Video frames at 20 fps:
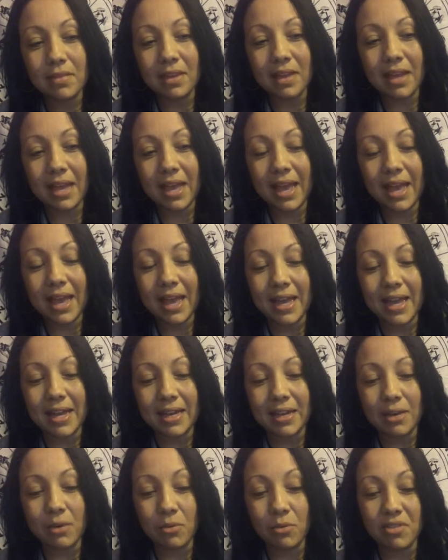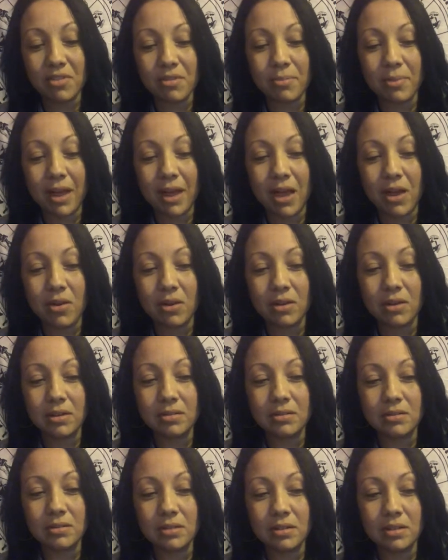and it was about
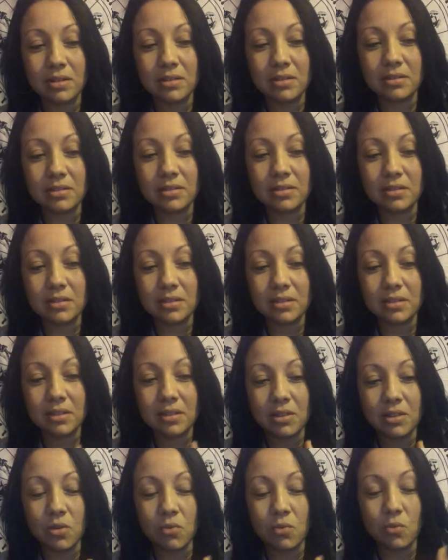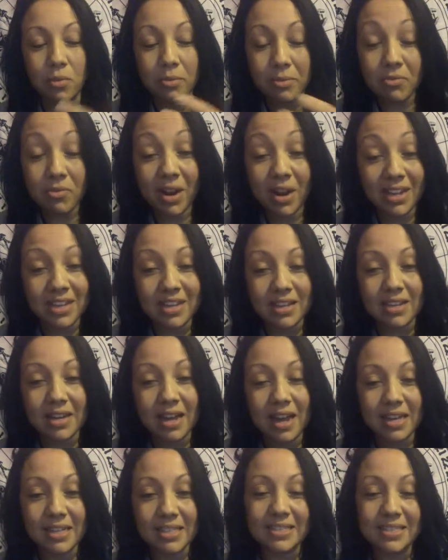the woman
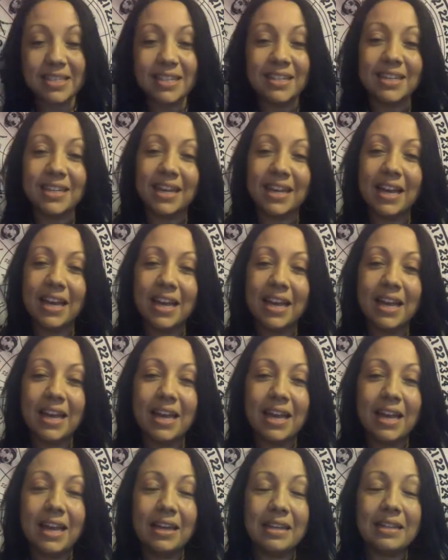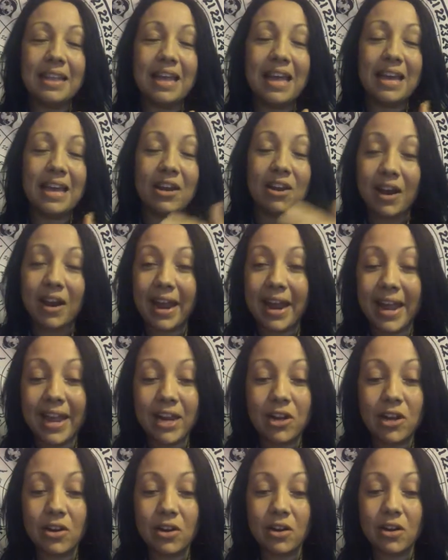recognizing that her
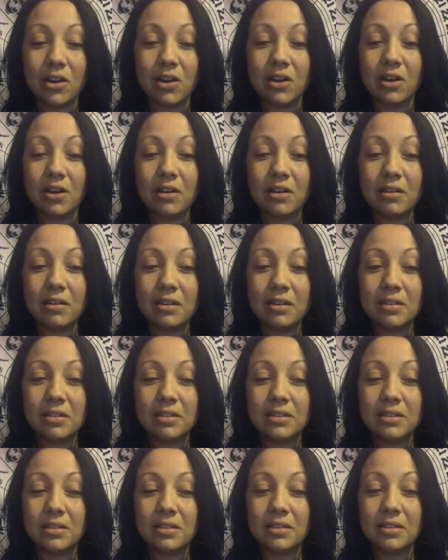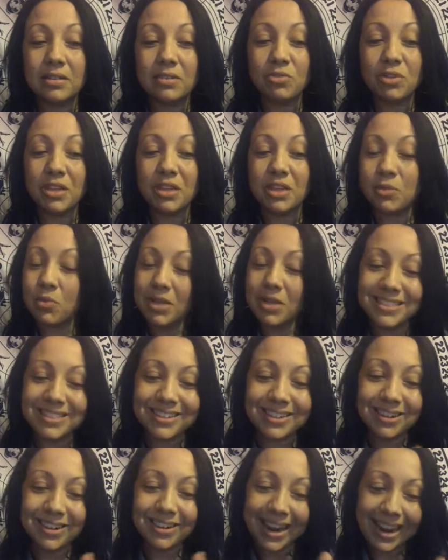anger really wasn't
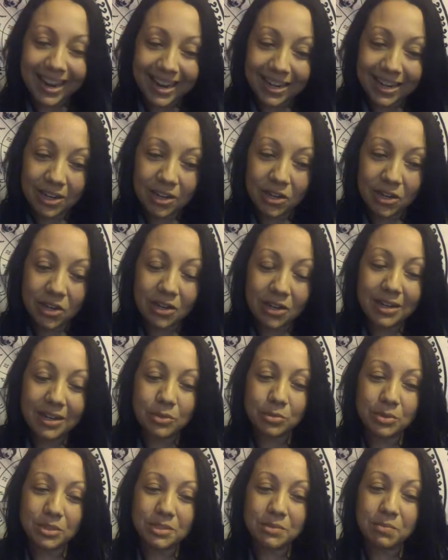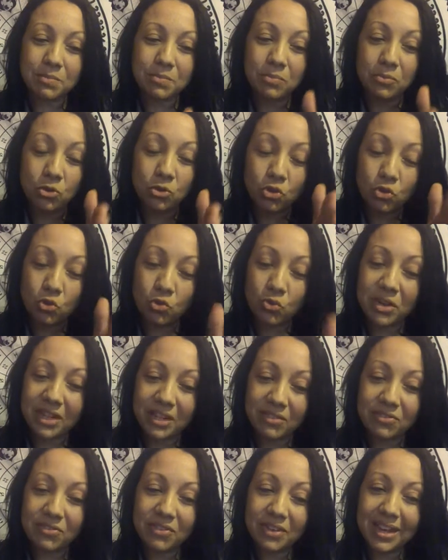her anger, it was
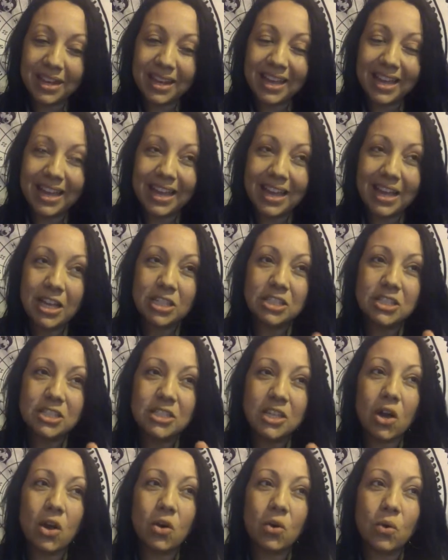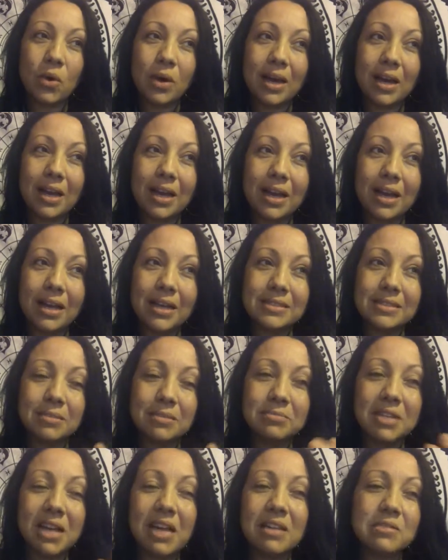grief. So
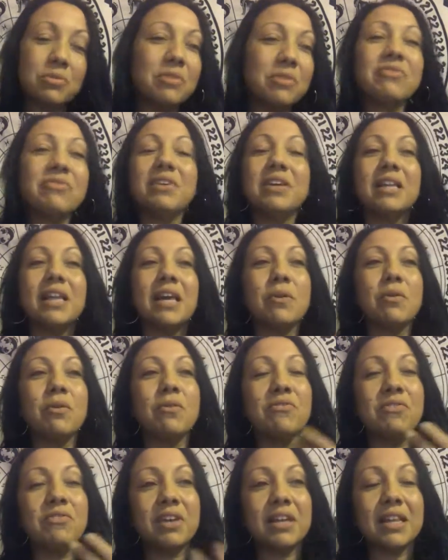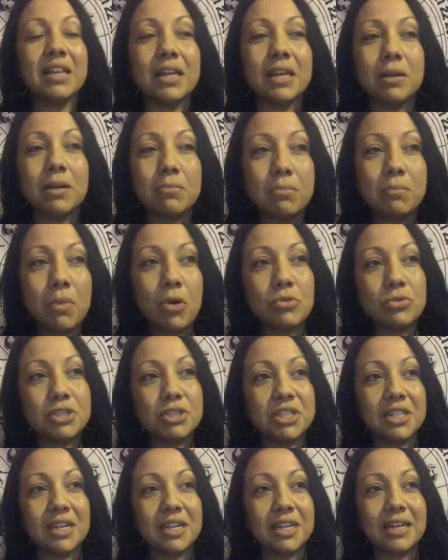sometimes we feel like we're feeling an
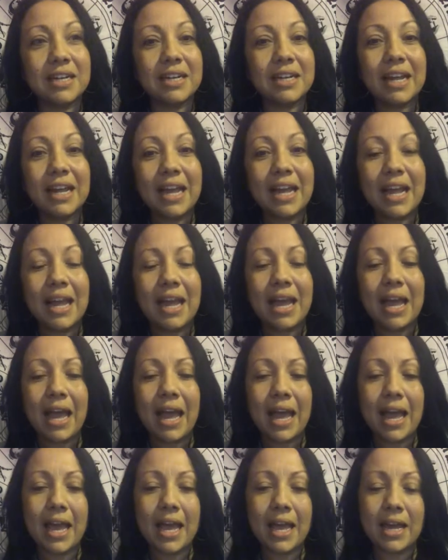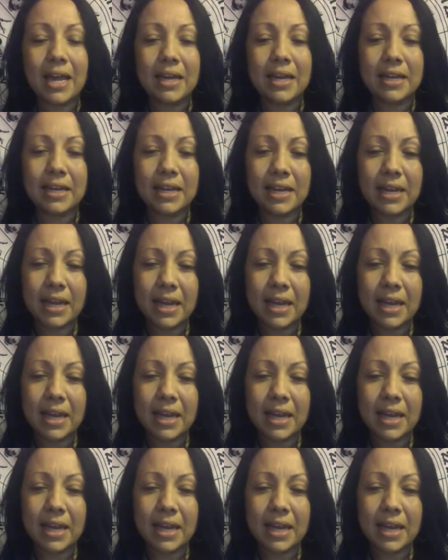emotion, and